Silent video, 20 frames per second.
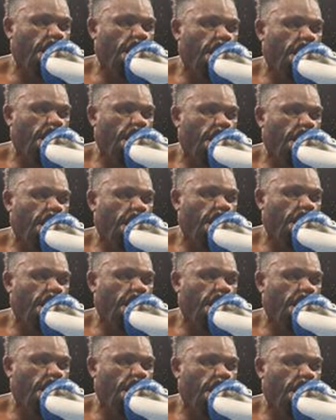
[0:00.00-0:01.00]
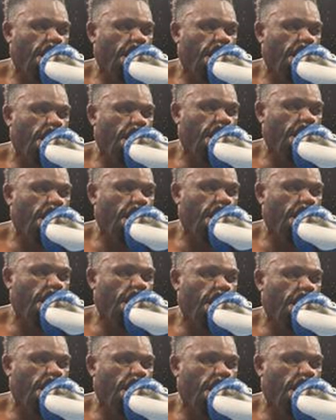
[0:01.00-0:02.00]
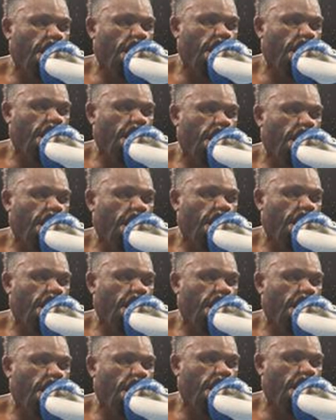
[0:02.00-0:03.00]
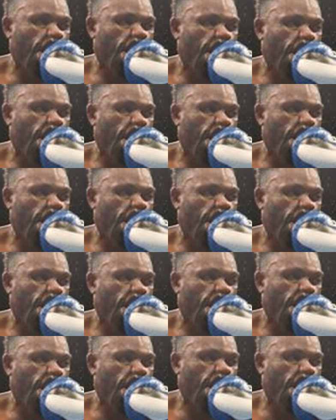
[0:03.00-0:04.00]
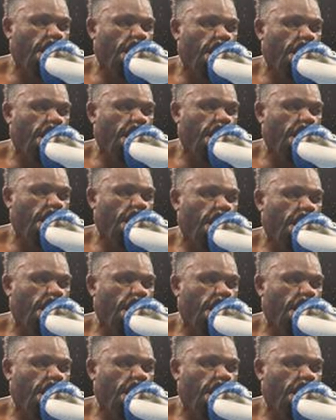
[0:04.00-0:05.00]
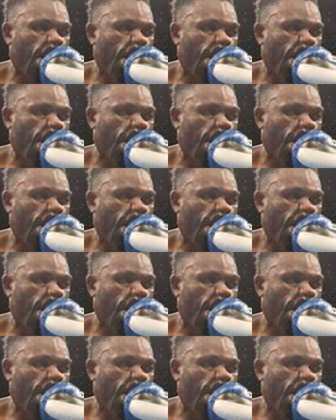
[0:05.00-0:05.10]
Now, Dillian Whyte, right now, I have a lot of